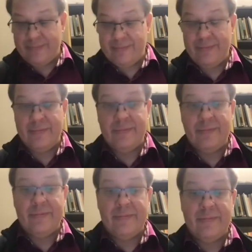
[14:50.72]

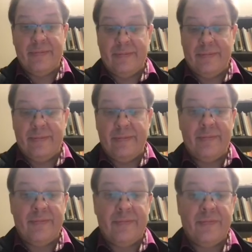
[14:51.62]

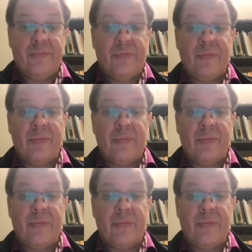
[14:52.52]
Nobody speaks.